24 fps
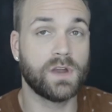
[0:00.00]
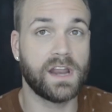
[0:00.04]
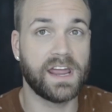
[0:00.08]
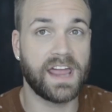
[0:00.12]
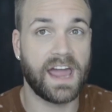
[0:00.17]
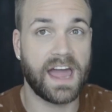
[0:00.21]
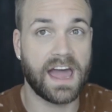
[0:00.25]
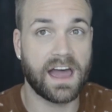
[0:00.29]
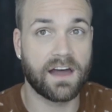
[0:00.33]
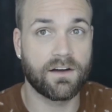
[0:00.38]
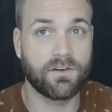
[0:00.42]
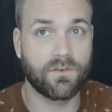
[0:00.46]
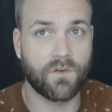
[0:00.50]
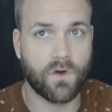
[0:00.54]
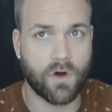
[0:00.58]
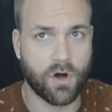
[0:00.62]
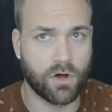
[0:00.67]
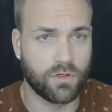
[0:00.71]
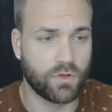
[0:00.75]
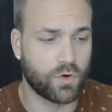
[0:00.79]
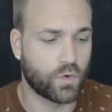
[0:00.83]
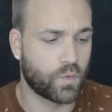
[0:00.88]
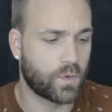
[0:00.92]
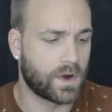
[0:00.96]
I have
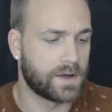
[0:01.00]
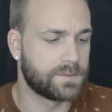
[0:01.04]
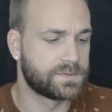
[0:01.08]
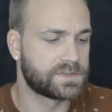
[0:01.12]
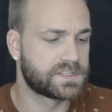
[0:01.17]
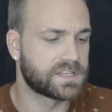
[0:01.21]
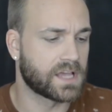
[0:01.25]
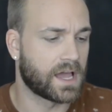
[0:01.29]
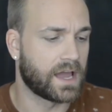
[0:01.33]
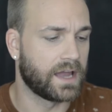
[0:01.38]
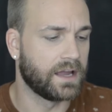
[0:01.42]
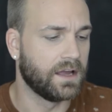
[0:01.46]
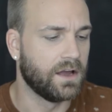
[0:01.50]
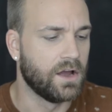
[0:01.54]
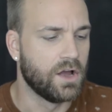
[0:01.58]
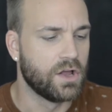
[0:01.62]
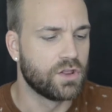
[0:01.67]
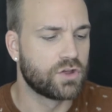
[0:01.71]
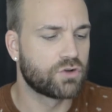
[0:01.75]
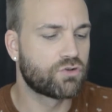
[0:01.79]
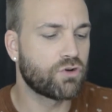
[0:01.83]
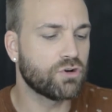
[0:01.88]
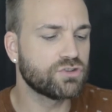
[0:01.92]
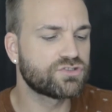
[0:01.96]
on their website.
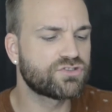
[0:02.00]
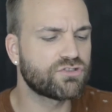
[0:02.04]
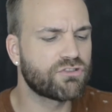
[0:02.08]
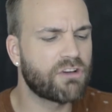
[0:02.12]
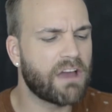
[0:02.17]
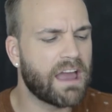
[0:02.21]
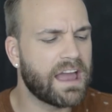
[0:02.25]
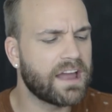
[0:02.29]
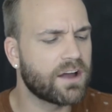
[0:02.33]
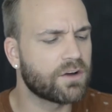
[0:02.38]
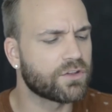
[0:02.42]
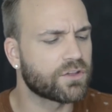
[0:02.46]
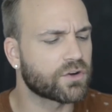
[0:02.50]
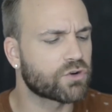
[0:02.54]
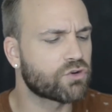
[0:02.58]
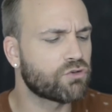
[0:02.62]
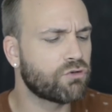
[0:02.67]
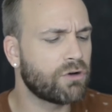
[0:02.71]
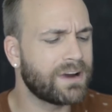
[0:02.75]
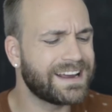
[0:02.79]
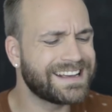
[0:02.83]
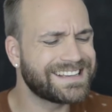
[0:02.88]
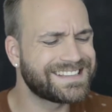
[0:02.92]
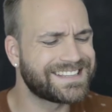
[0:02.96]
The Grossery Gang are the
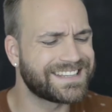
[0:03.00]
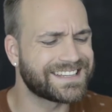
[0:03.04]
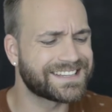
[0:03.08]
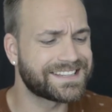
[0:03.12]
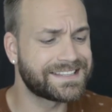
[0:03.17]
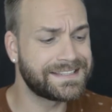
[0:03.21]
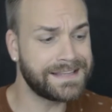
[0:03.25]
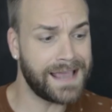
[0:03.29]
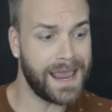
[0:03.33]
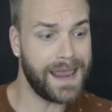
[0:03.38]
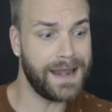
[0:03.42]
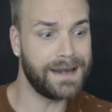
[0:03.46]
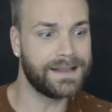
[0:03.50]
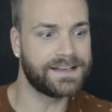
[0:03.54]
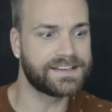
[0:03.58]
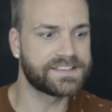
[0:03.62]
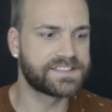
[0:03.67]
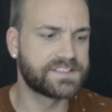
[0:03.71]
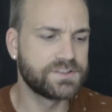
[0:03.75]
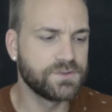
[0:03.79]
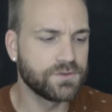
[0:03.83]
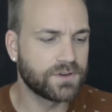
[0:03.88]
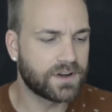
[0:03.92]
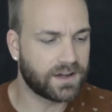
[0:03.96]
craziest,
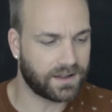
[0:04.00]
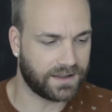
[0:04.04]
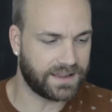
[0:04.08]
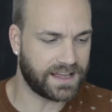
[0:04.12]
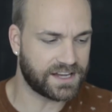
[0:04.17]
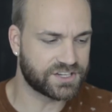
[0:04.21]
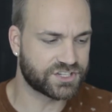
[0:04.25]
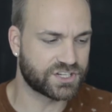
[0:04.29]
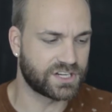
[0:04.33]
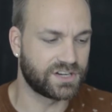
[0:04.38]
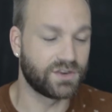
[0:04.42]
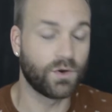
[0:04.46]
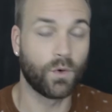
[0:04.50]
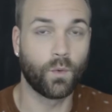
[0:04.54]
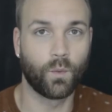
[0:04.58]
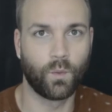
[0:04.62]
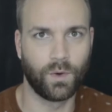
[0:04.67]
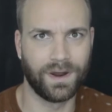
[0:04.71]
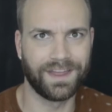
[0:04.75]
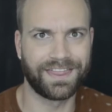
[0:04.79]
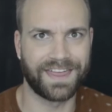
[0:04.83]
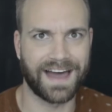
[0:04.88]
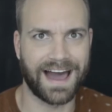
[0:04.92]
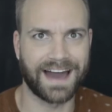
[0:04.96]
zaniest new collection
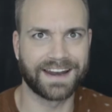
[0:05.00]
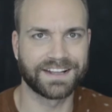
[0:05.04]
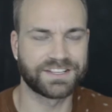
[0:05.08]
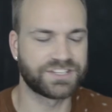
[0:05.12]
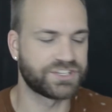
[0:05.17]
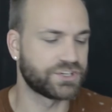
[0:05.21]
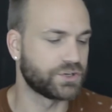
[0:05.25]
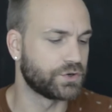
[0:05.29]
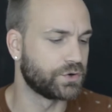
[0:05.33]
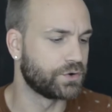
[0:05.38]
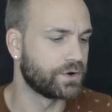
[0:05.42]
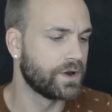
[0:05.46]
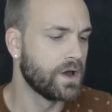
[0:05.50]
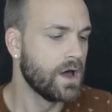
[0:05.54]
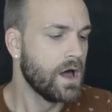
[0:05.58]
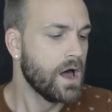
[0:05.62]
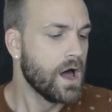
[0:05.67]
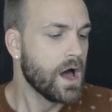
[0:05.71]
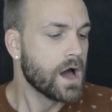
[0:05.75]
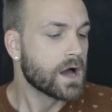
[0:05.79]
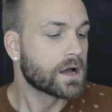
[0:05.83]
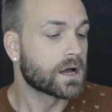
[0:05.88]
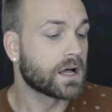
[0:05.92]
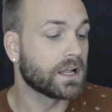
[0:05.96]
with attitude.
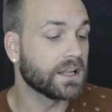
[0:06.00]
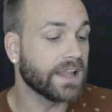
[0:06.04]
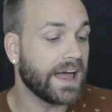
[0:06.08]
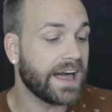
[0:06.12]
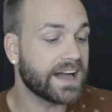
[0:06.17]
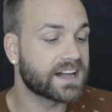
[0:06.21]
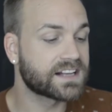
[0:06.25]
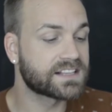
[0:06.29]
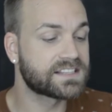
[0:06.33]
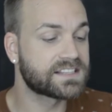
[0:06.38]
Collect,